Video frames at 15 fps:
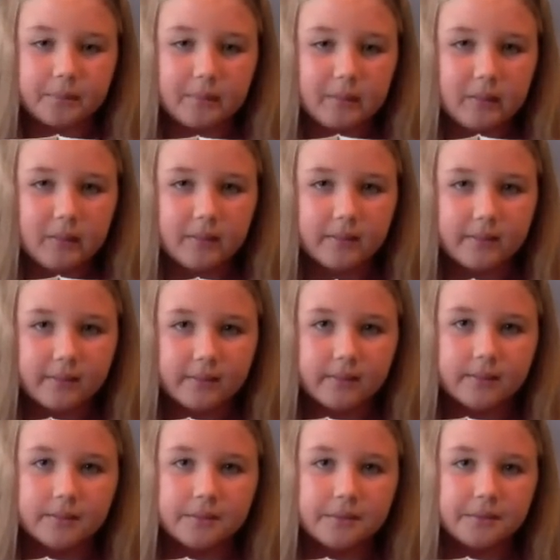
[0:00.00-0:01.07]

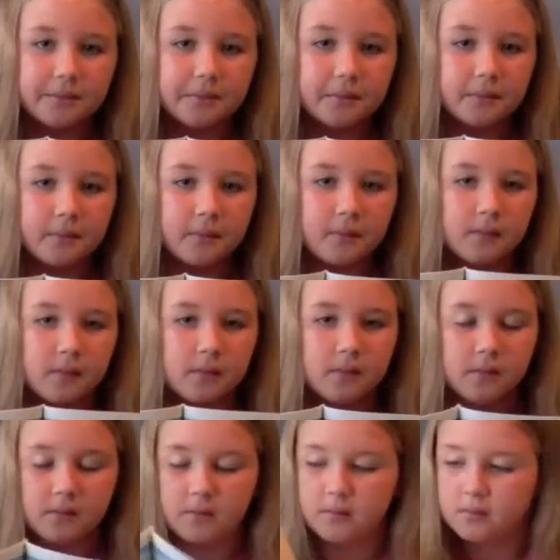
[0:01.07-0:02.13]

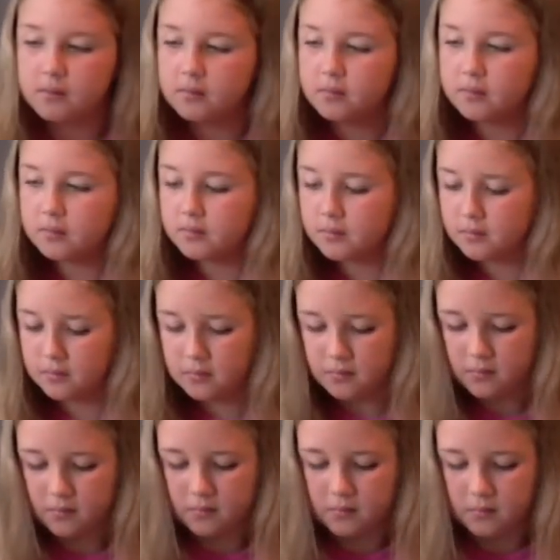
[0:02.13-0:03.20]

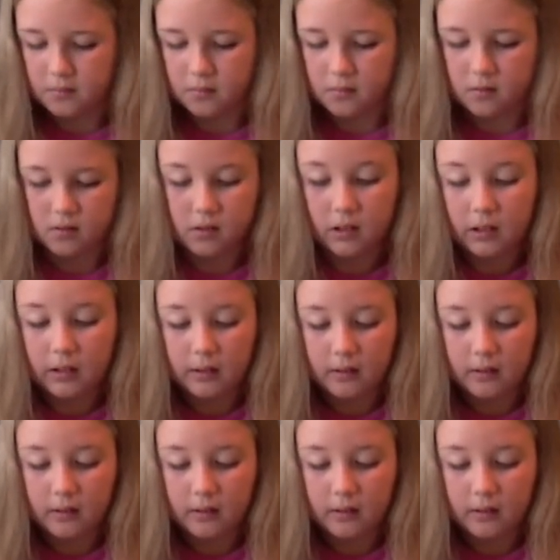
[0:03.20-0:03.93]
No one is speaking in this clip.